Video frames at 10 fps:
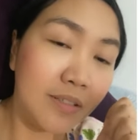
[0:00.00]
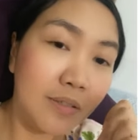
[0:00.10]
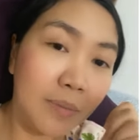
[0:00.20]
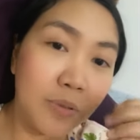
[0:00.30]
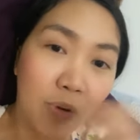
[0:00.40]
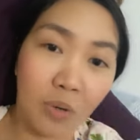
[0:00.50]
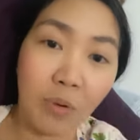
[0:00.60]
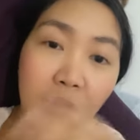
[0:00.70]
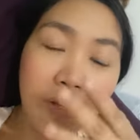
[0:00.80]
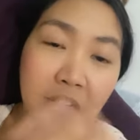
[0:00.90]
absorb
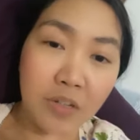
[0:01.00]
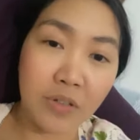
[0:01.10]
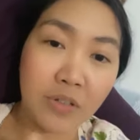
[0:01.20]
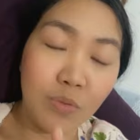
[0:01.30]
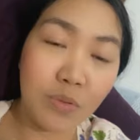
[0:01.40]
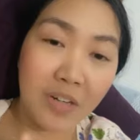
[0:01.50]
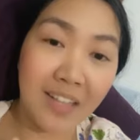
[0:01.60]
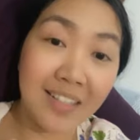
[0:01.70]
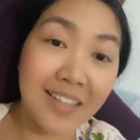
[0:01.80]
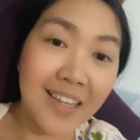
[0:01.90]
all the
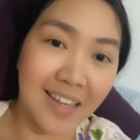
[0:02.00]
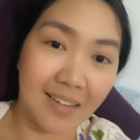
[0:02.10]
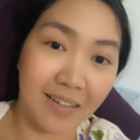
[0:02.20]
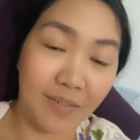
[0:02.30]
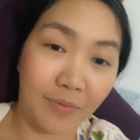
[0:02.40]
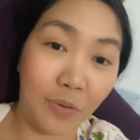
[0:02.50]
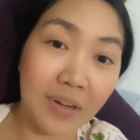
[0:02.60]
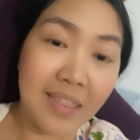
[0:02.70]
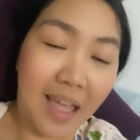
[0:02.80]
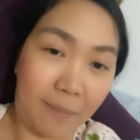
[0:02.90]
nutrients needed
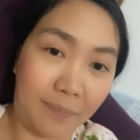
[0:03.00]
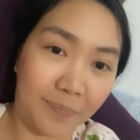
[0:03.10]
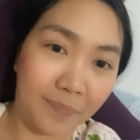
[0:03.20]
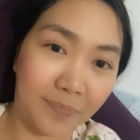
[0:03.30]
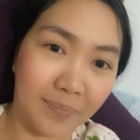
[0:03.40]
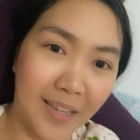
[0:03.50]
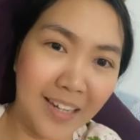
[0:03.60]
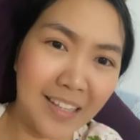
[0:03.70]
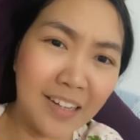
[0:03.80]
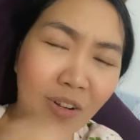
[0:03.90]
for them,
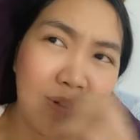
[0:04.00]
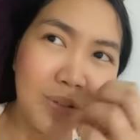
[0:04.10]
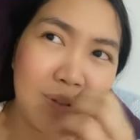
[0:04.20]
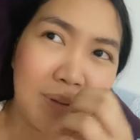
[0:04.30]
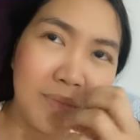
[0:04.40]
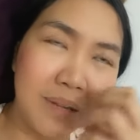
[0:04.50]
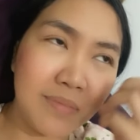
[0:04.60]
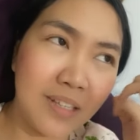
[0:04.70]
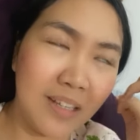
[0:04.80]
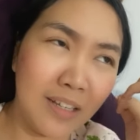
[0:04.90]
and it can also
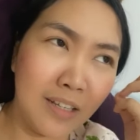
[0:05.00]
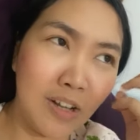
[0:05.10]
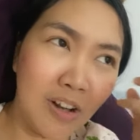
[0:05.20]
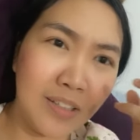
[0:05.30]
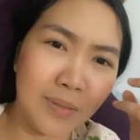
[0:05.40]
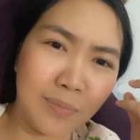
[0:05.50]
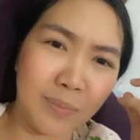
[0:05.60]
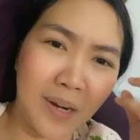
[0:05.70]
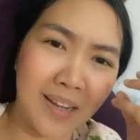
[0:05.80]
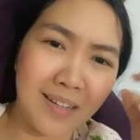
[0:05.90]
sometimes cause
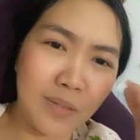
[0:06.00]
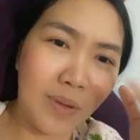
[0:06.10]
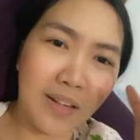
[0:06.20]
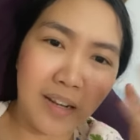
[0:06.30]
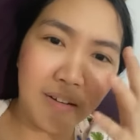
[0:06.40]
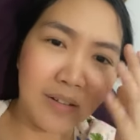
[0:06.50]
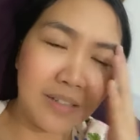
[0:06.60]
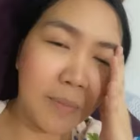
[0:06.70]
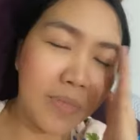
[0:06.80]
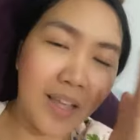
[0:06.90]
brain swelling or
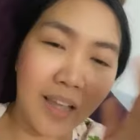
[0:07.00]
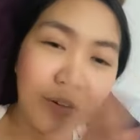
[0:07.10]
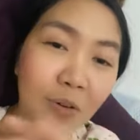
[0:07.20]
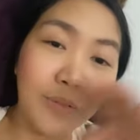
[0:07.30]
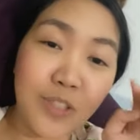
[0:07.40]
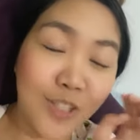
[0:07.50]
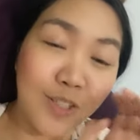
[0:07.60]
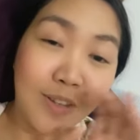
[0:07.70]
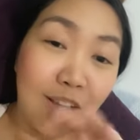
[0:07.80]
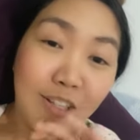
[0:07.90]
something. I don't know,
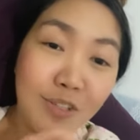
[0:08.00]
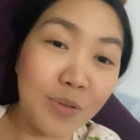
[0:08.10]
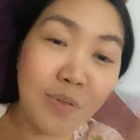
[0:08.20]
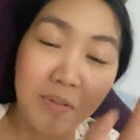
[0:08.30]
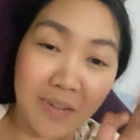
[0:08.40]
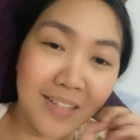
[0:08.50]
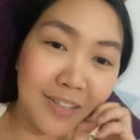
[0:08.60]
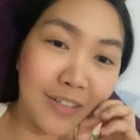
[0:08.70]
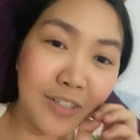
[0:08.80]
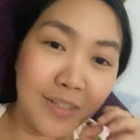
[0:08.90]
just do the
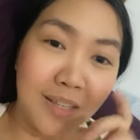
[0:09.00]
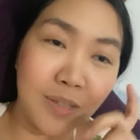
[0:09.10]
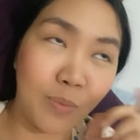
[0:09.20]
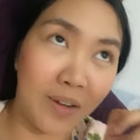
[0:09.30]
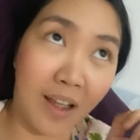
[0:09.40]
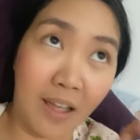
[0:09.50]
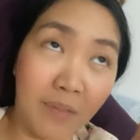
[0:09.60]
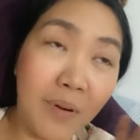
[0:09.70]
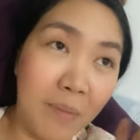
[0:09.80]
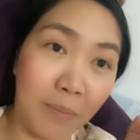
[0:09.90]
research. That's what I
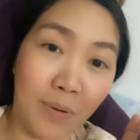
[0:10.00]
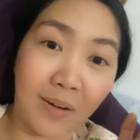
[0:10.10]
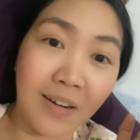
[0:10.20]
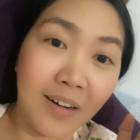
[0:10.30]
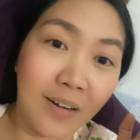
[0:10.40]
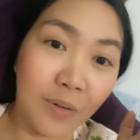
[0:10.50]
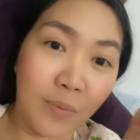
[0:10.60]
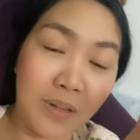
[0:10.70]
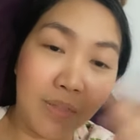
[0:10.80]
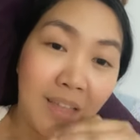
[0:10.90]
remember
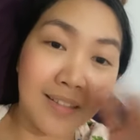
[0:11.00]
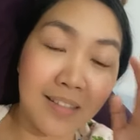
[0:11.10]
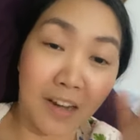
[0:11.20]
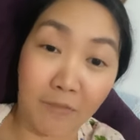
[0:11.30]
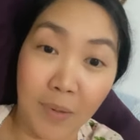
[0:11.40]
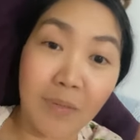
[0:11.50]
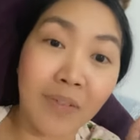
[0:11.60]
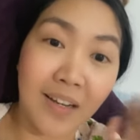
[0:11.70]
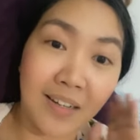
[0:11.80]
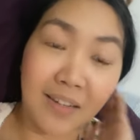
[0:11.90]
with the things that I've been
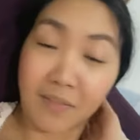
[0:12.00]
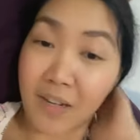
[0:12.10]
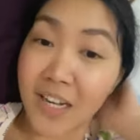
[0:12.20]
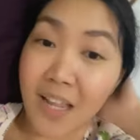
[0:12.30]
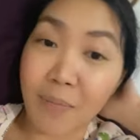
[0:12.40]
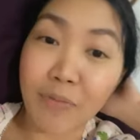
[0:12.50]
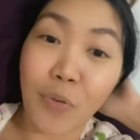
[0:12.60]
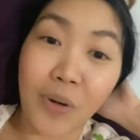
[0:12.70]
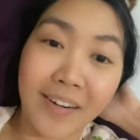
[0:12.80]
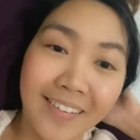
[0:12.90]
reading
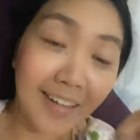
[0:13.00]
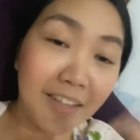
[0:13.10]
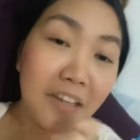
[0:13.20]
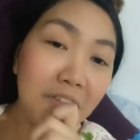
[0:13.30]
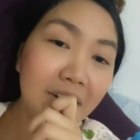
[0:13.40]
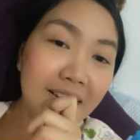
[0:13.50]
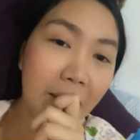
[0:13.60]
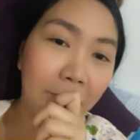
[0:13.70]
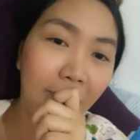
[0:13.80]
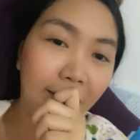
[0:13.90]
before. In another
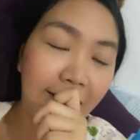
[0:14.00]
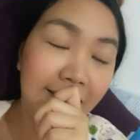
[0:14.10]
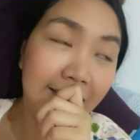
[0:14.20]
example,